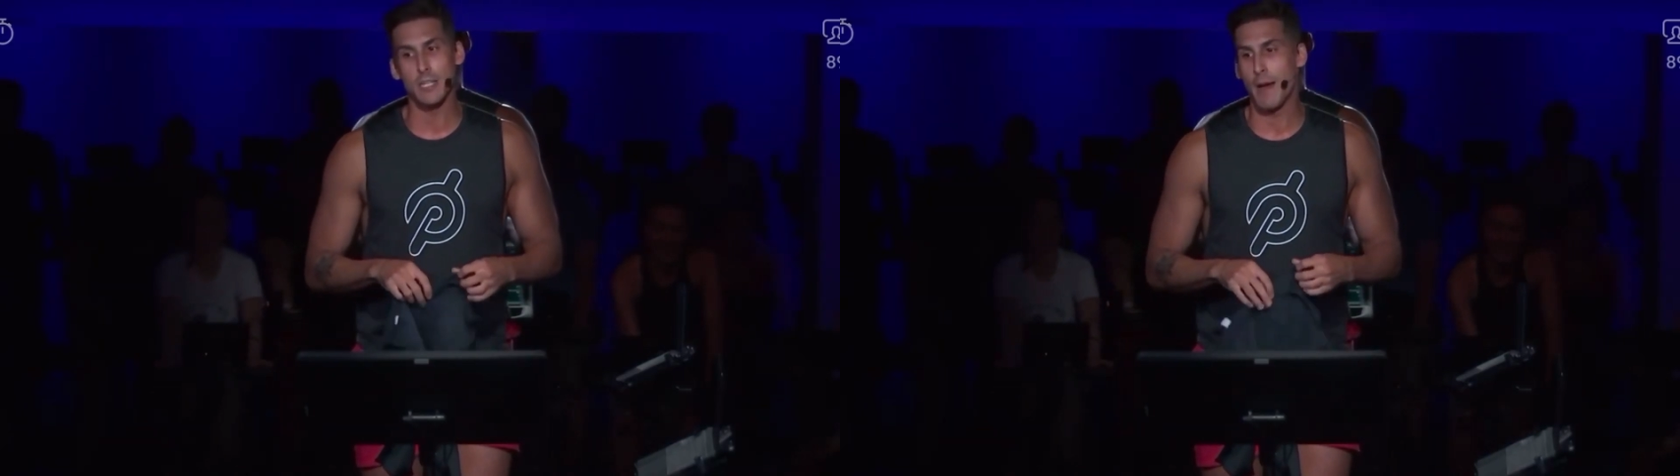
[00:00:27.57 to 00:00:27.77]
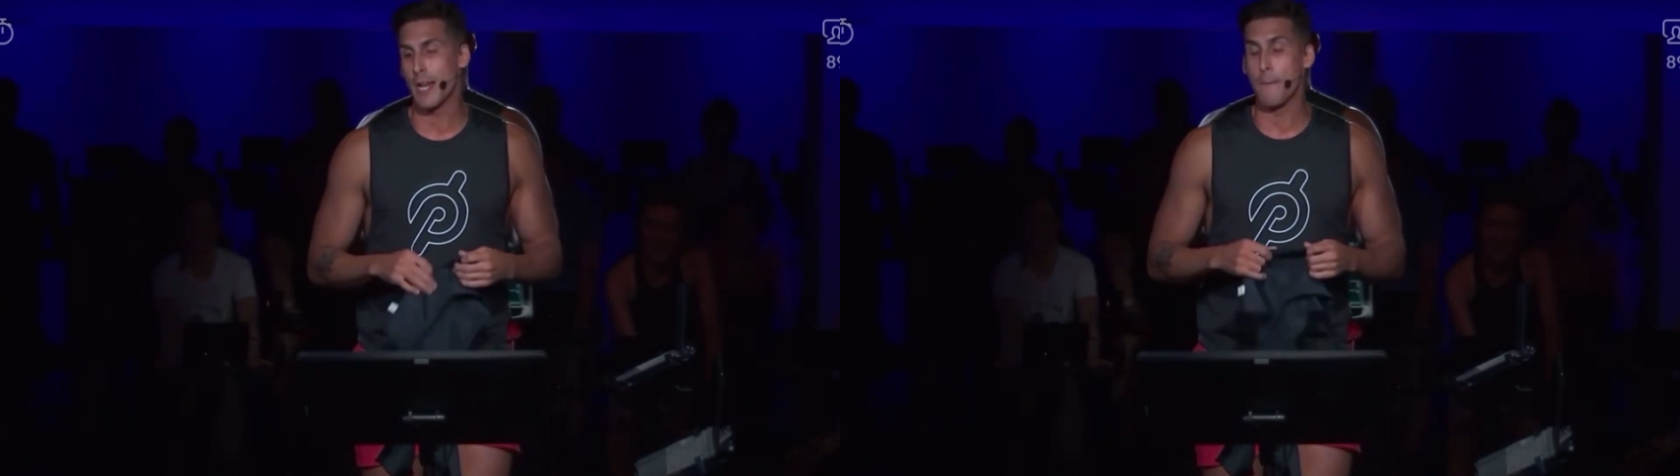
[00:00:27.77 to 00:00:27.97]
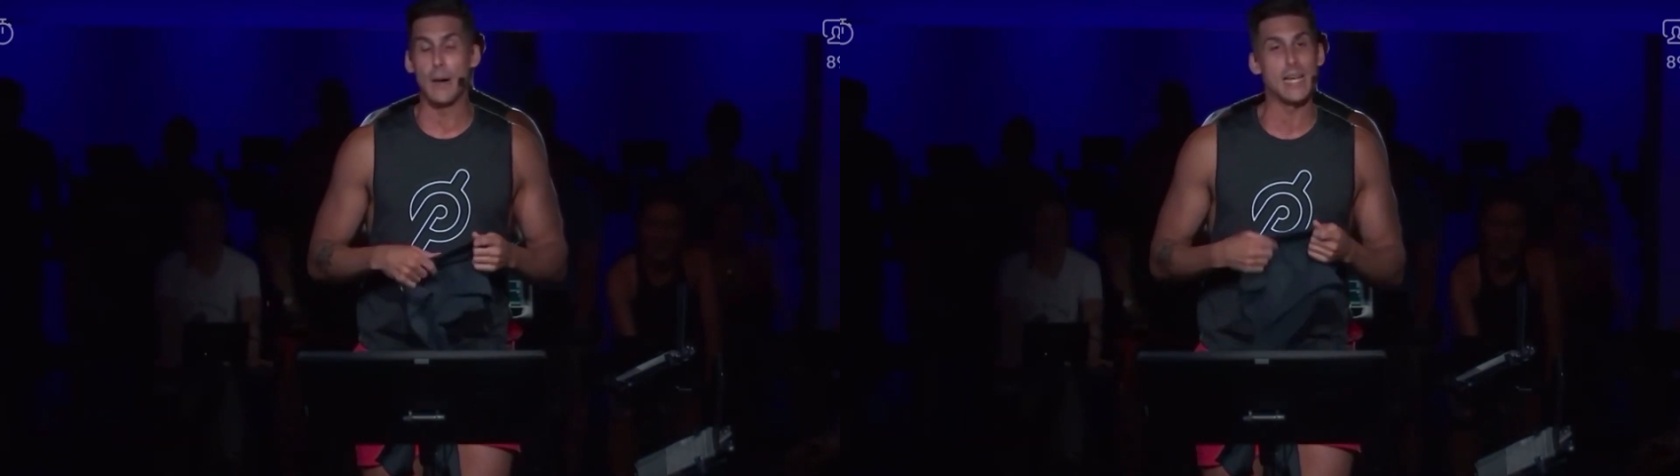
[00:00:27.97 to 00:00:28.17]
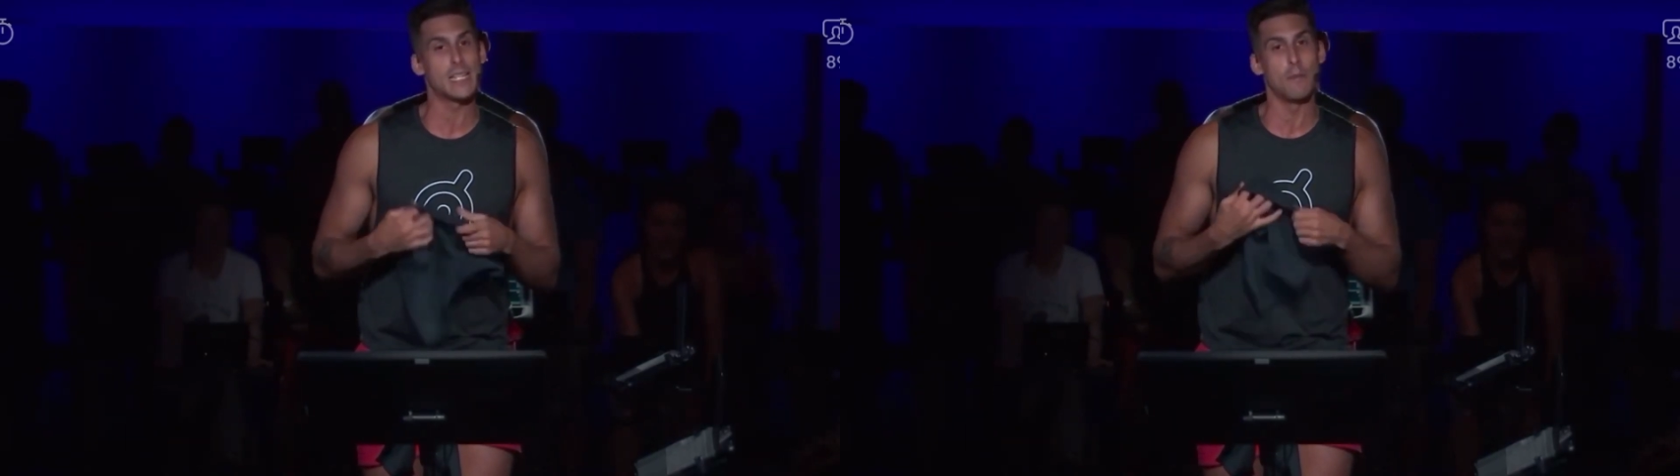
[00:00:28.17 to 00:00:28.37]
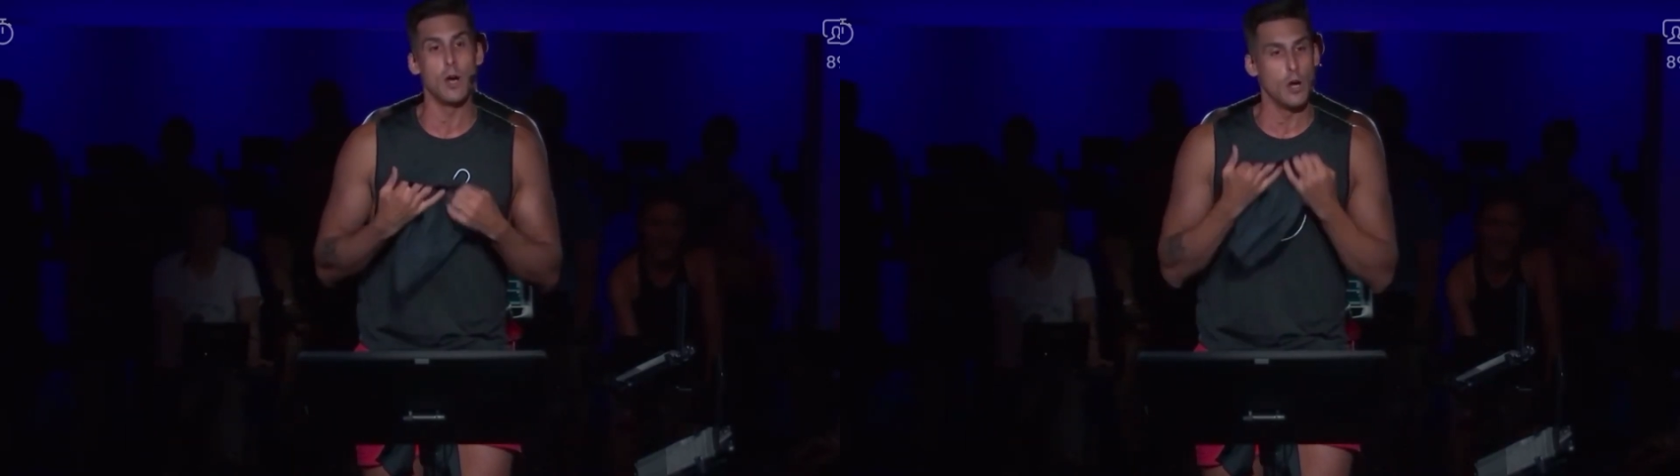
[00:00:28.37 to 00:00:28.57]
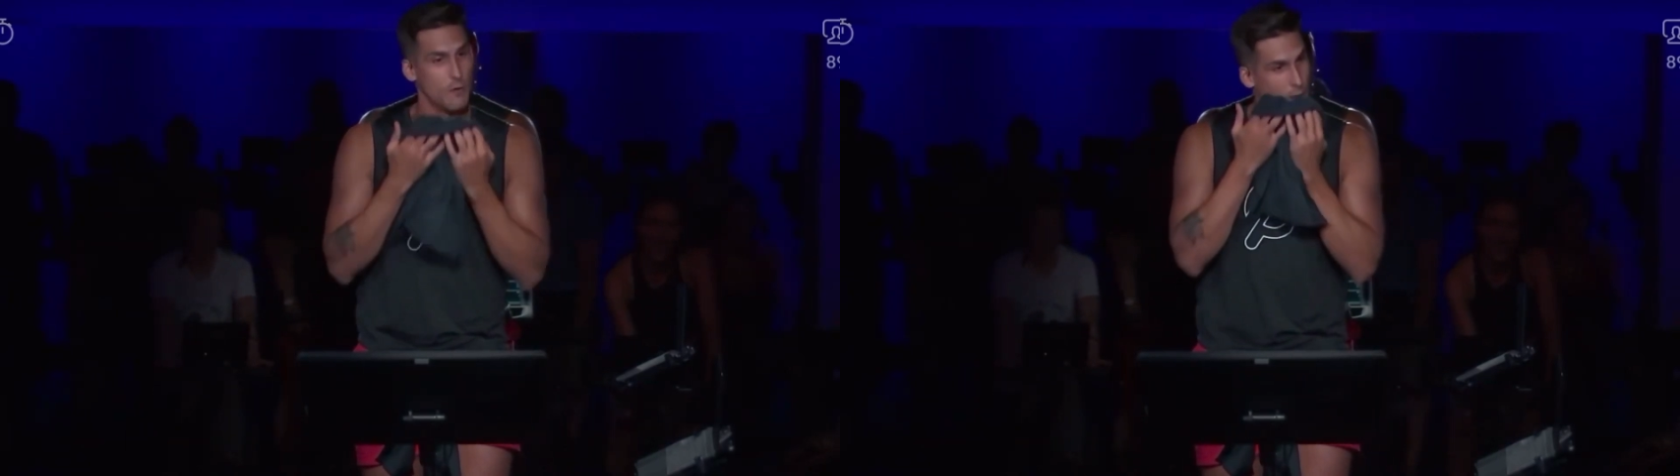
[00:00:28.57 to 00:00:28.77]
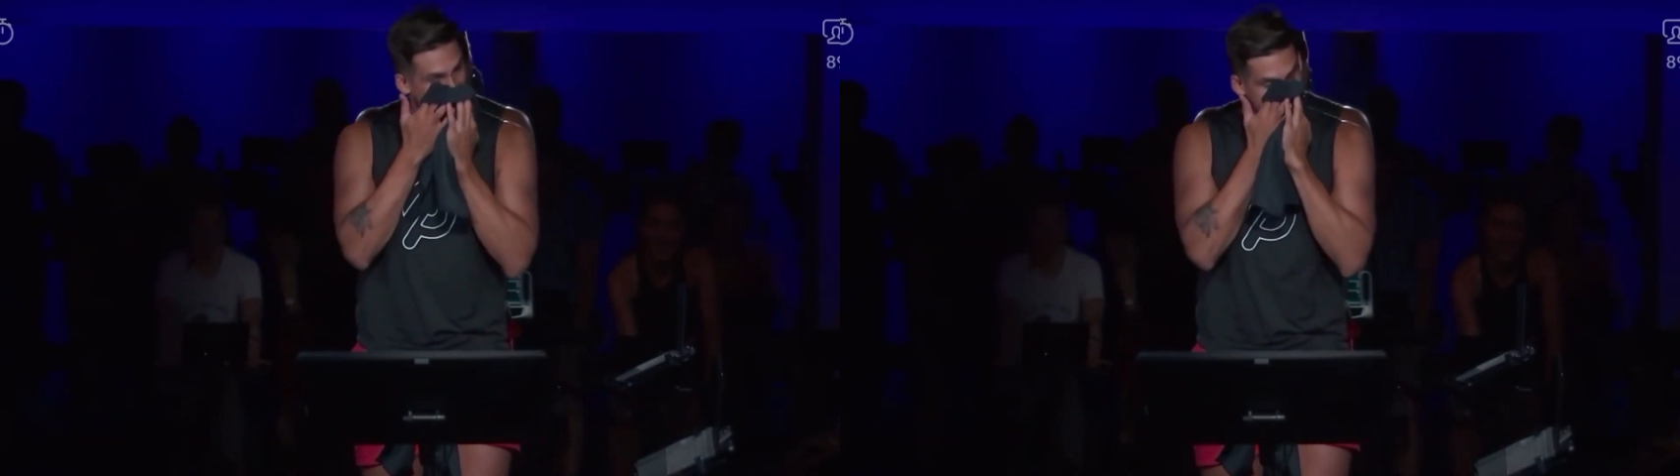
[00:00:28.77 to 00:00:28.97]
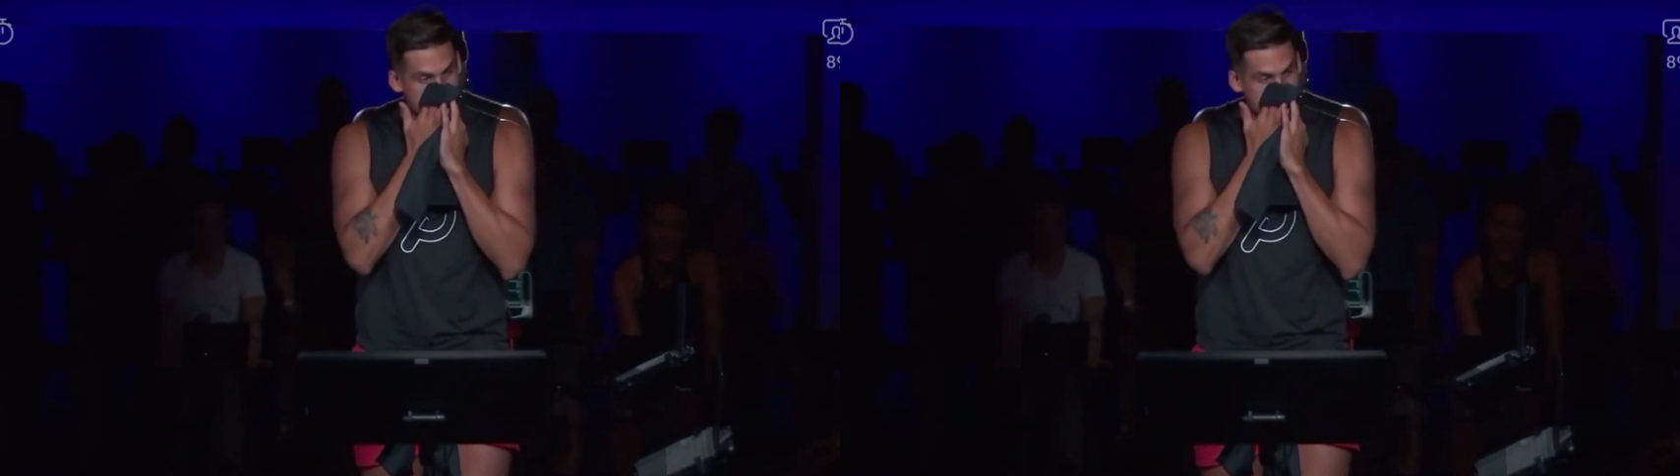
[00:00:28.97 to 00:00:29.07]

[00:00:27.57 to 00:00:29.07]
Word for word: She's about to bust a move.